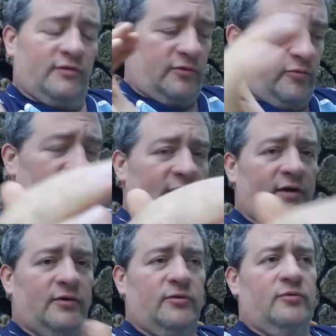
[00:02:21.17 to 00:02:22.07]
You're
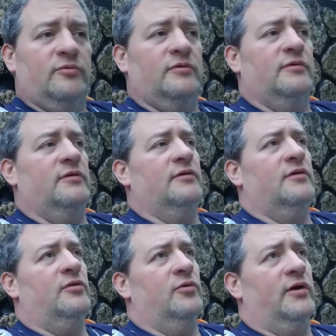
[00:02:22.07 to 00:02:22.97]
really cool
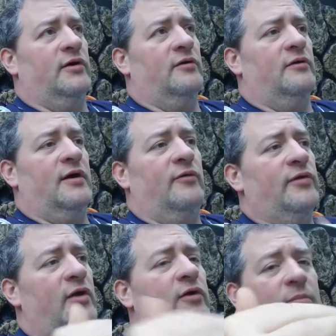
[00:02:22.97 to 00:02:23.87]
cool girl. I
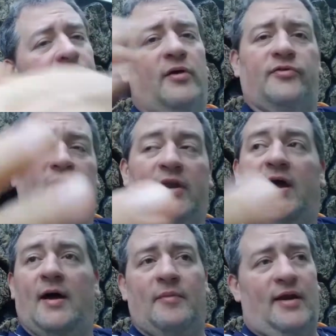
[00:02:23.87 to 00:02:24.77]
don't know you personally
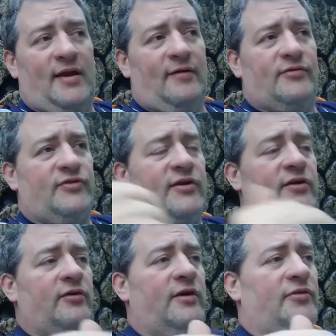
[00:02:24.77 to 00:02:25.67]
now. I mean, I never see
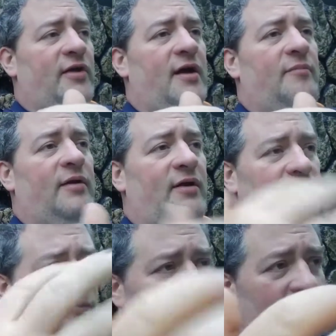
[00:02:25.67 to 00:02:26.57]
you or anything, but
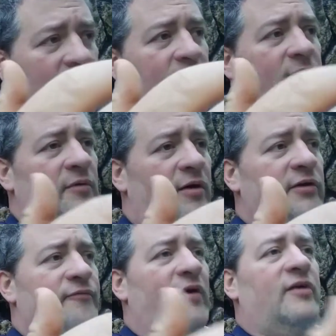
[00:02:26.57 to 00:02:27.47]
I,
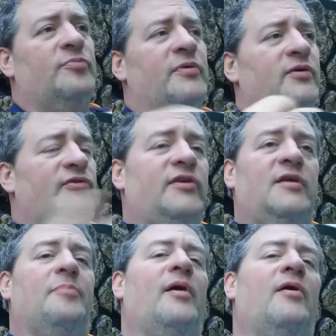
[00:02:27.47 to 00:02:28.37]
on your Facebook, see
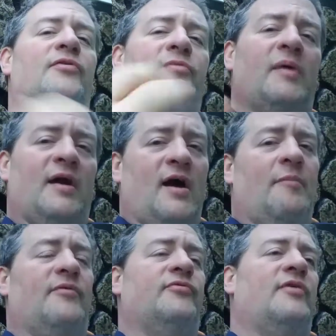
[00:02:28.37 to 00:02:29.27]
your posts, and make
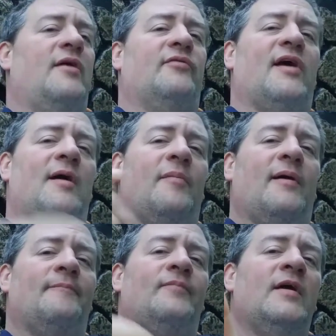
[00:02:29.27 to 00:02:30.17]
comments from time to time,
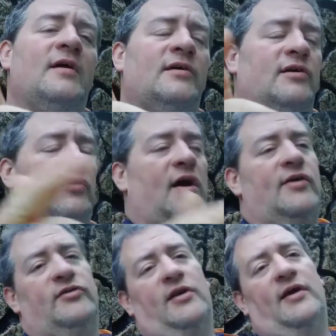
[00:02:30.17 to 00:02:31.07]
ma'am.
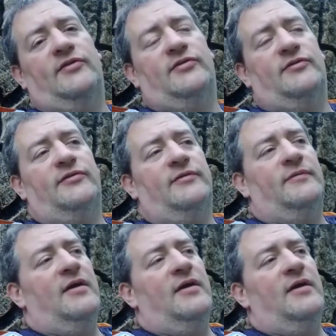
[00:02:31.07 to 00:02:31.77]
Congratulations.